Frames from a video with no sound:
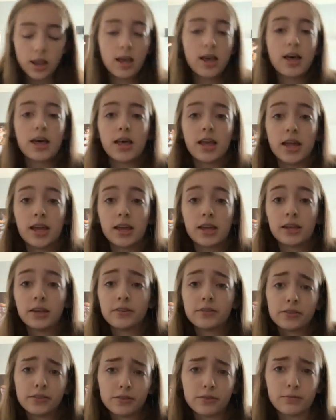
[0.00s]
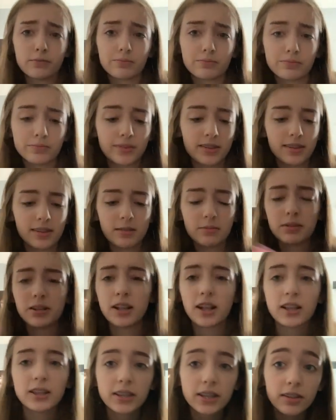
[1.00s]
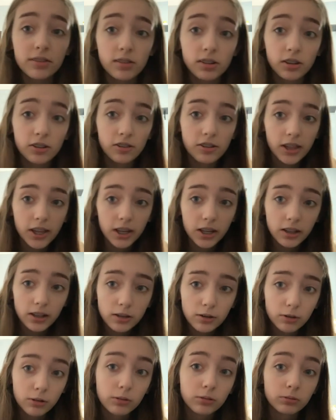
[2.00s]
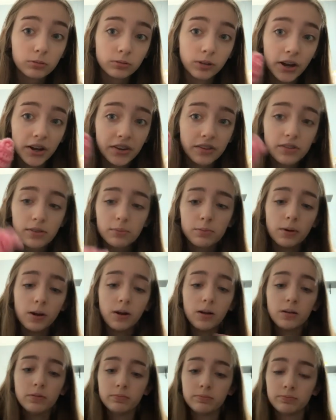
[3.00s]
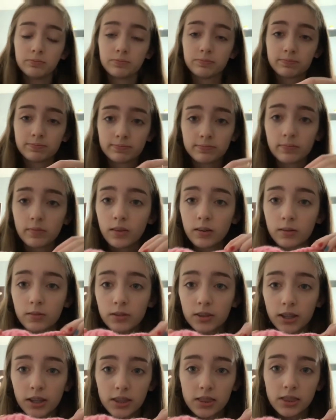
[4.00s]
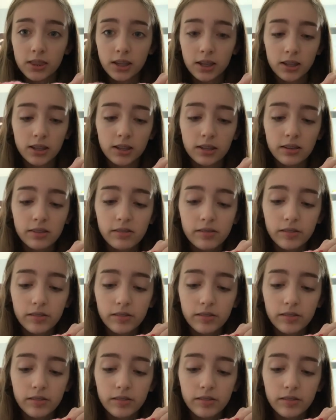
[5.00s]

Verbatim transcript: And something like this. It's like a little rice ball, Like this.